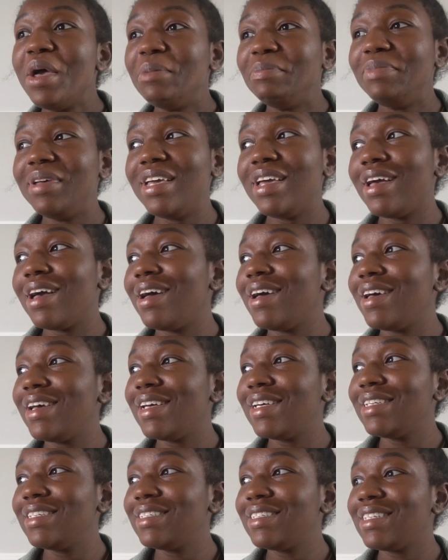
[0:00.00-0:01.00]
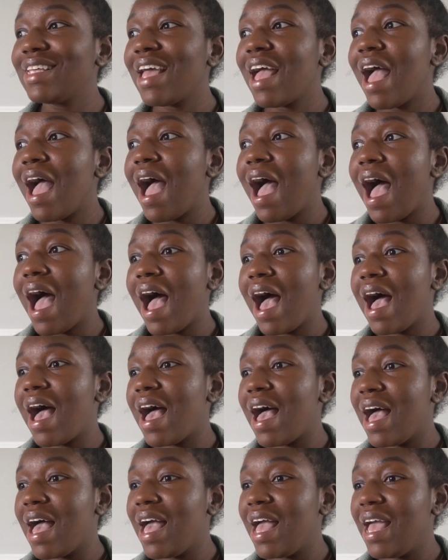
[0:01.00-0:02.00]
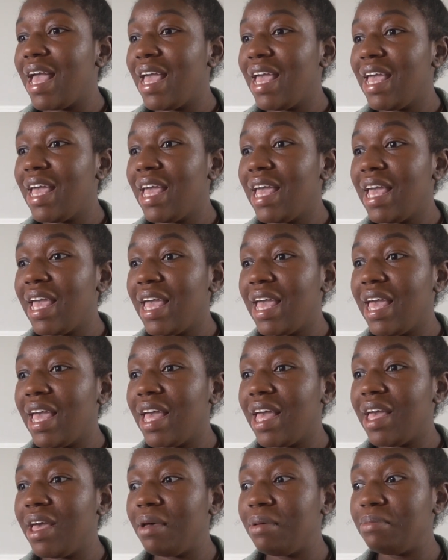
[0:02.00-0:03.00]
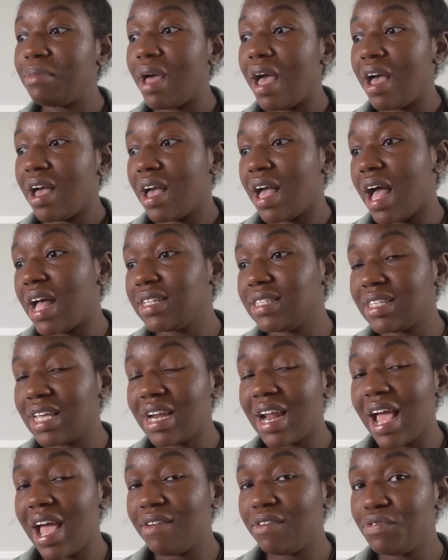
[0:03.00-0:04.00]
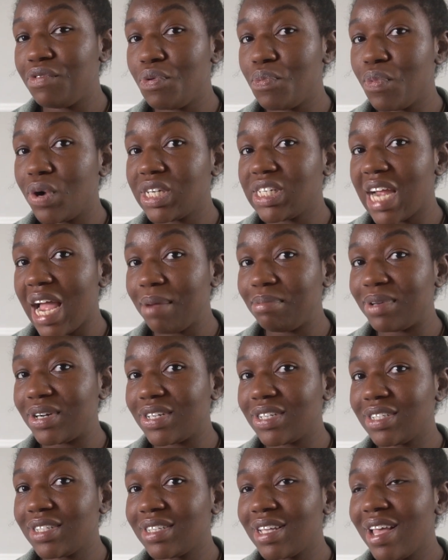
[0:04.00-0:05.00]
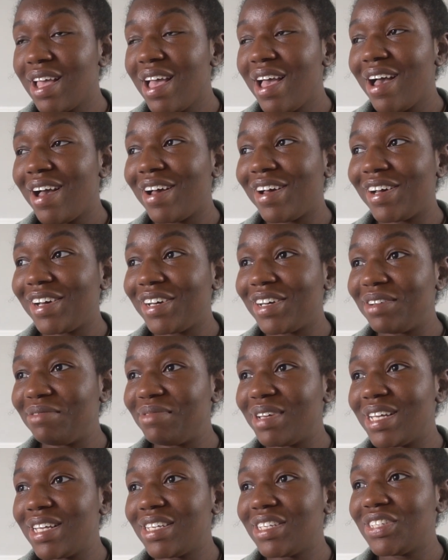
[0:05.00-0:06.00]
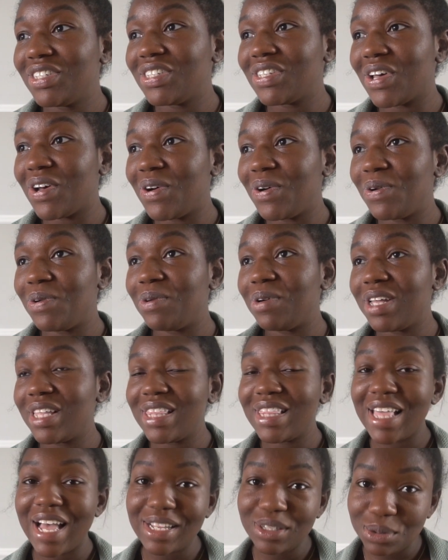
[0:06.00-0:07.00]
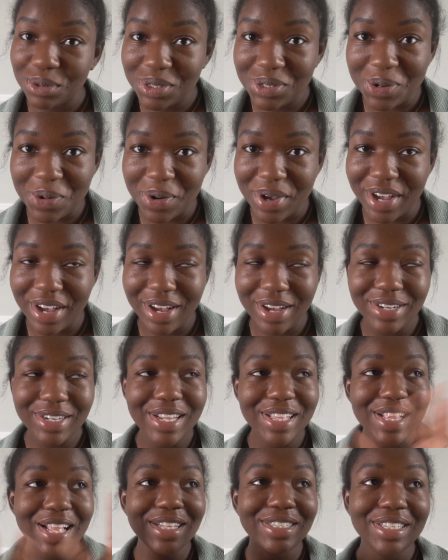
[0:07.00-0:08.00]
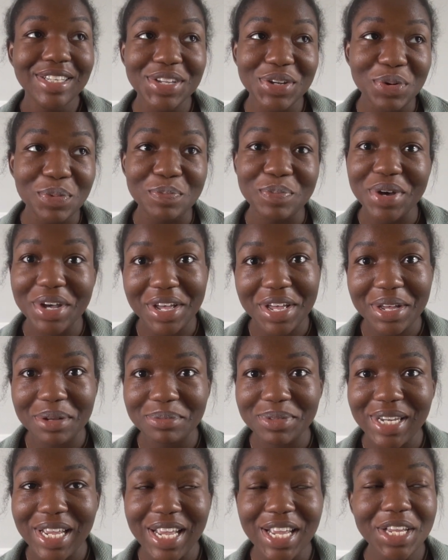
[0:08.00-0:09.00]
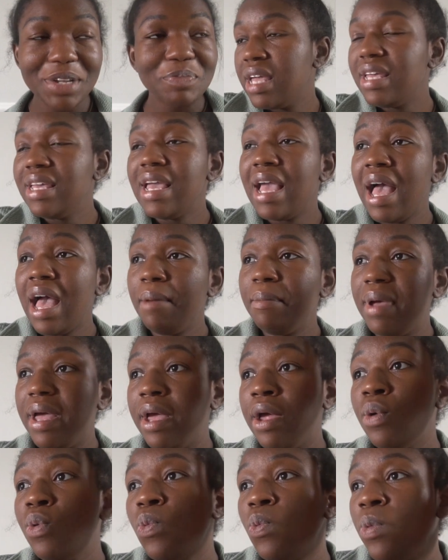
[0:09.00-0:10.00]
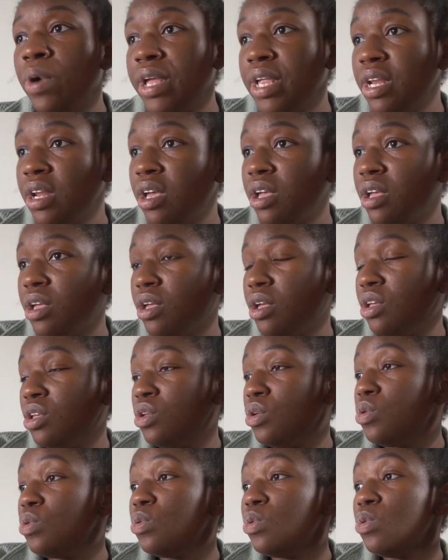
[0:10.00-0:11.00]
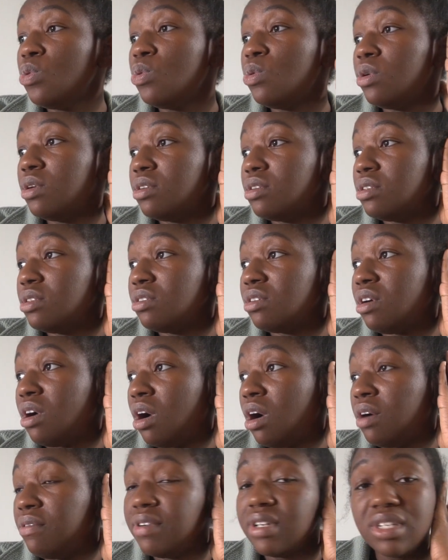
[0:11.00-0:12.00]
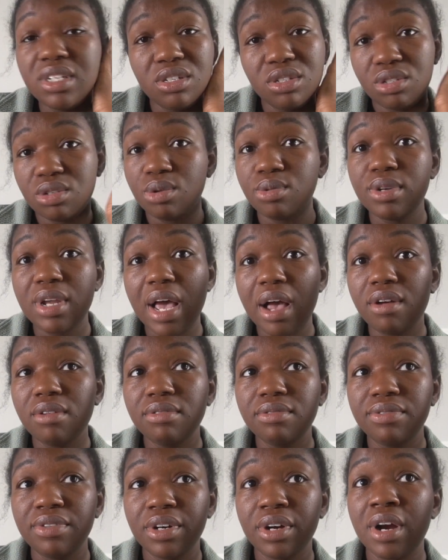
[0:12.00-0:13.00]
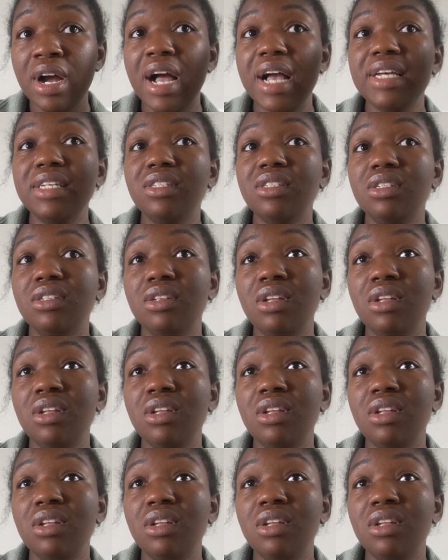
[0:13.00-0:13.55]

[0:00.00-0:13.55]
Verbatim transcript: because I am, God said I have a few more chapters. Um, so that's what's going on. That's a little book update. Yeah, man, when you are really sold out for Christ,